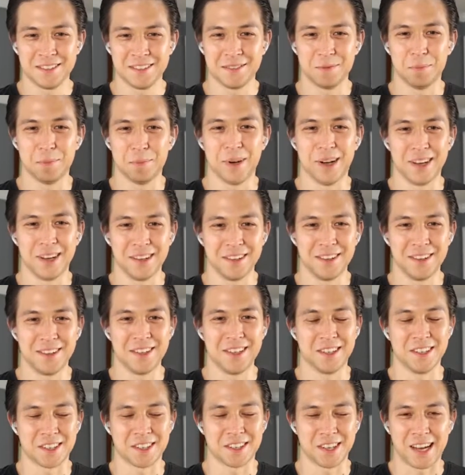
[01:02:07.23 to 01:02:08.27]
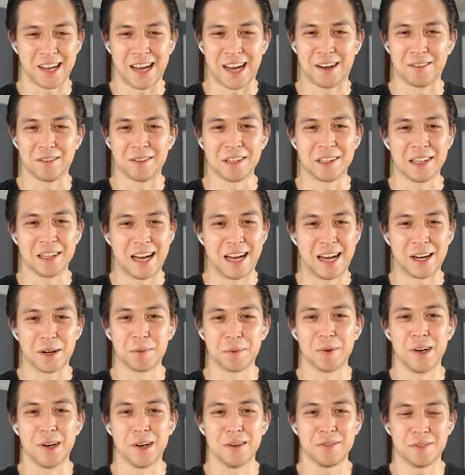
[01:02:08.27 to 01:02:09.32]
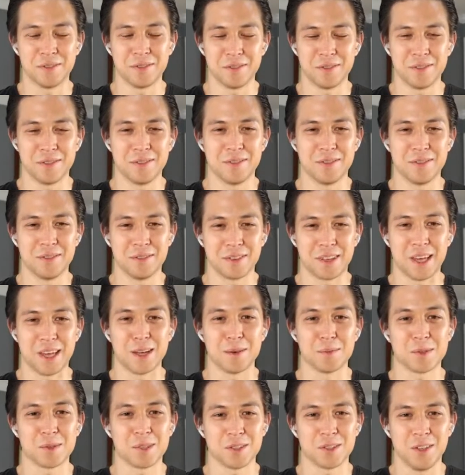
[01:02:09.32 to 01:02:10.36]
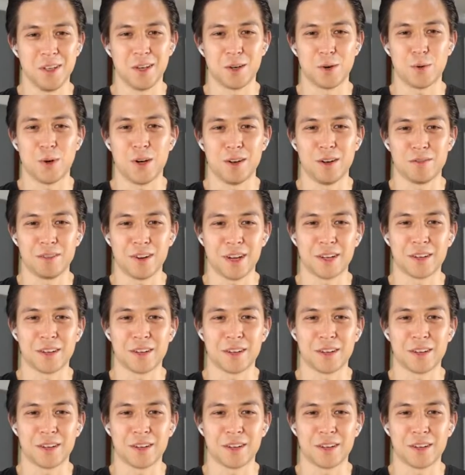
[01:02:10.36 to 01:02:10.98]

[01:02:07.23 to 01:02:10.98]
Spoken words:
but he's going to have a lot of rough games in qualifying.